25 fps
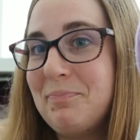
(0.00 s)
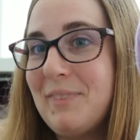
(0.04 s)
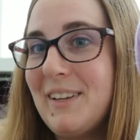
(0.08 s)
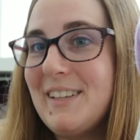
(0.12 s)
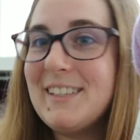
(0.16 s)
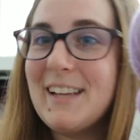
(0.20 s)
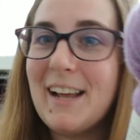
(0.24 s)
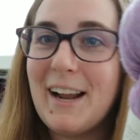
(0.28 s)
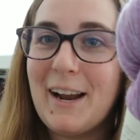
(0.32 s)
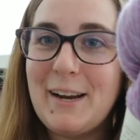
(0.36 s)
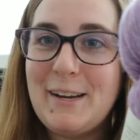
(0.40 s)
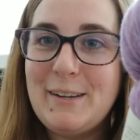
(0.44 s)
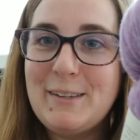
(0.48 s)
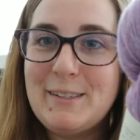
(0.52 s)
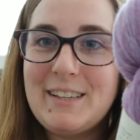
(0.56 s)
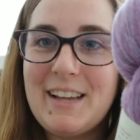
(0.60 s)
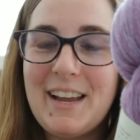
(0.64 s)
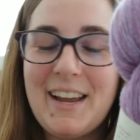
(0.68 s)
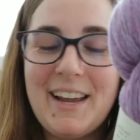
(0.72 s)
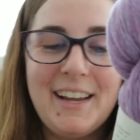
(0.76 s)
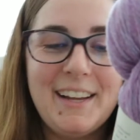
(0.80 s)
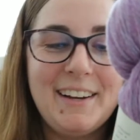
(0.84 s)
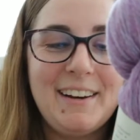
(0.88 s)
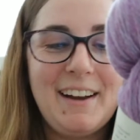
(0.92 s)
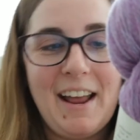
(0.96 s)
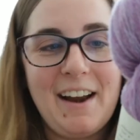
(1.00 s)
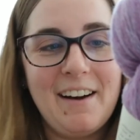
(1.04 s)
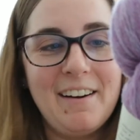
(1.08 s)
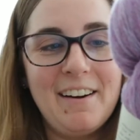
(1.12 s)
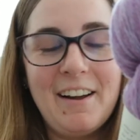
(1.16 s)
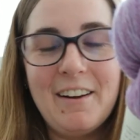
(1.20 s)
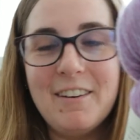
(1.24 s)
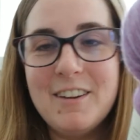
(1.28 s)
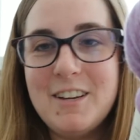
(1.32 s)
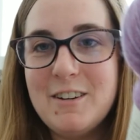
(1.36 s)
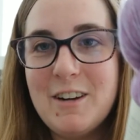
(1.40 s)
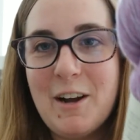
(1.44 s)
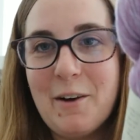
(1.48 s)
Is that how you say it? I don't
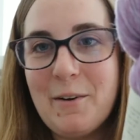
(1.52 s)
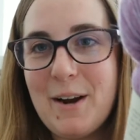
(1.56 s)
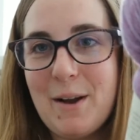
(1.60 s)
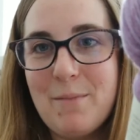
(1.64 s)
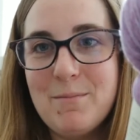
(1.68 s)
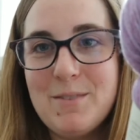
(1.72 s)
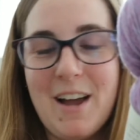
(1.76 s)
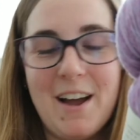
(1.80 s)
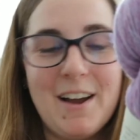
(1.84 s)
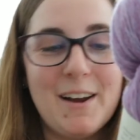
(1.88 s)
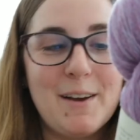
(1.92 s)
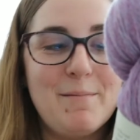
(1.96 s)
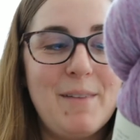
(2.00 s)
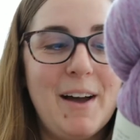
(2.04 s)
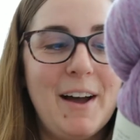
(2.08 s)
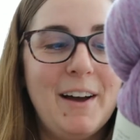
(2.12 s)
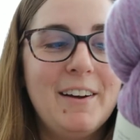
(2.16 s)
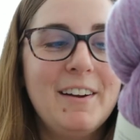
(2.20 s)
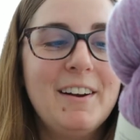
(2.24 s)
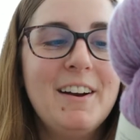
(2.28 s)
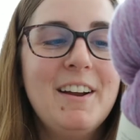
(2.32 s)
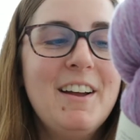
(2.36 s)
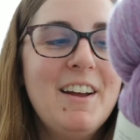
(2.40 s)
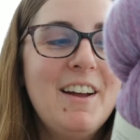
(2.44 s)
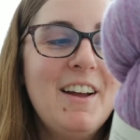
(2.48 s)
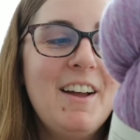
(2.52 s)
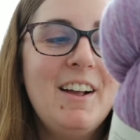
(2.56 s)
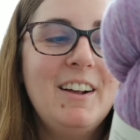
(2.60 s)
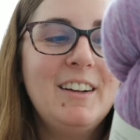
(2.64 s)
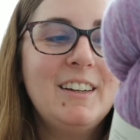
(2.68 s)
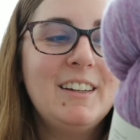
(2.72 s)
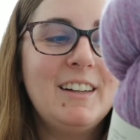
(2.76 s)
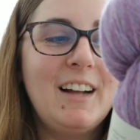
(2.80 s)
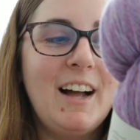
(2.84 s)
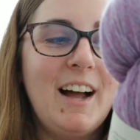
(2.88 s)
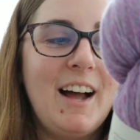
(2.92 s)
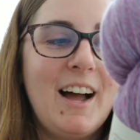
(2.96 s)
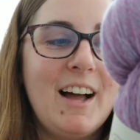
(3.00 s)
know. You know what I'm talking about.
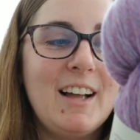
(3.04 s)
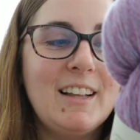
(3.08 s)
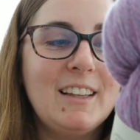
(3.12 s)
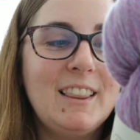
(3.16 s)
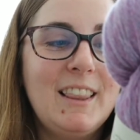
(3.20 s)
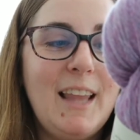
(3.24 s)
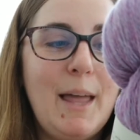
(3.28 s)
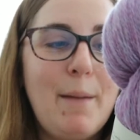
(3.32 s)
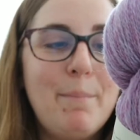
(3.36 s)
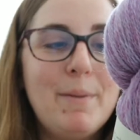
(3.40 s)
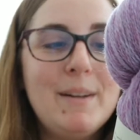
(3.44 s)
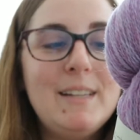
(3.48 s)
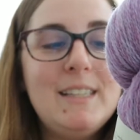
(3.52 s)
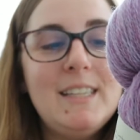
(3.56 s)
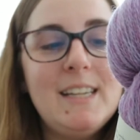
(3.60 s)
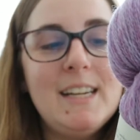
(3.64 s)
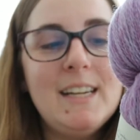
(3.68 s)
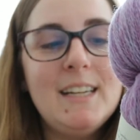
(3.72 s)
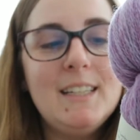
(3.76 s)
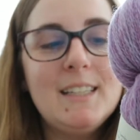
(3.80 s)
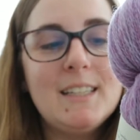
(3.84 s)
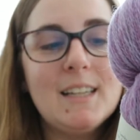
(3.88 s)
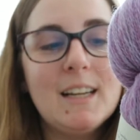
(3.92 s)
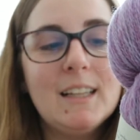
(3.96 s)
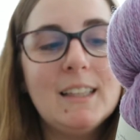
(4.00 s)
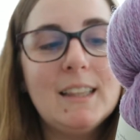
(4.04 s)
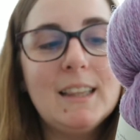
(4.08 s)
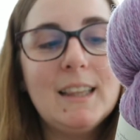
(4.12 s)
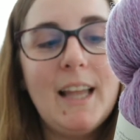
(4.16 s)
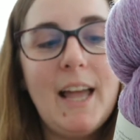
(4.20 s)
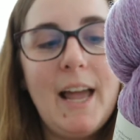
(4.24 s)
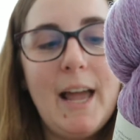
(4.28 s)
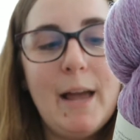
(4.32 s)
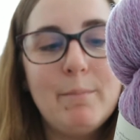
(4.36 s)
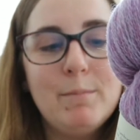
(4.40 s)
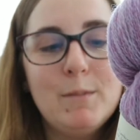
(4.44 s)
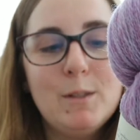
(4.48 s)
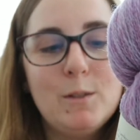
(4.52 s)
Uh, Le Petit
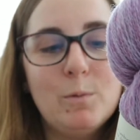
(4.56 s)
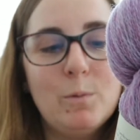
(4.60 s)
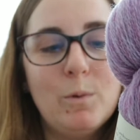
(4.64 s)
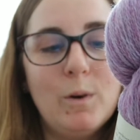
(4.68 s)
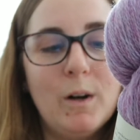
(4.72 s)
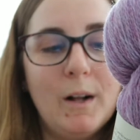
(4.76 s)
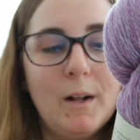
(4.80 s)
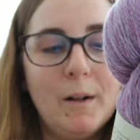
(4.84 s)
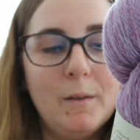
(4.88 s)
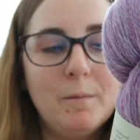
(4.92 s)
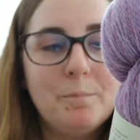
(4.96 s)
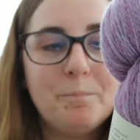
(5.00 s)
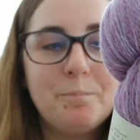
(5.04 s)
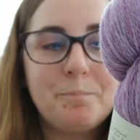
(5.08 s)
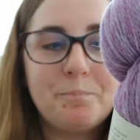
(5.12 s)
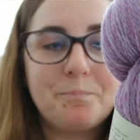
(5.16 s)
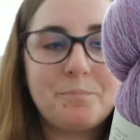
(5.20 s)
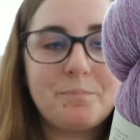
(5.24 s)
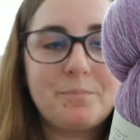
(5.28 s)
Lamb's Wool.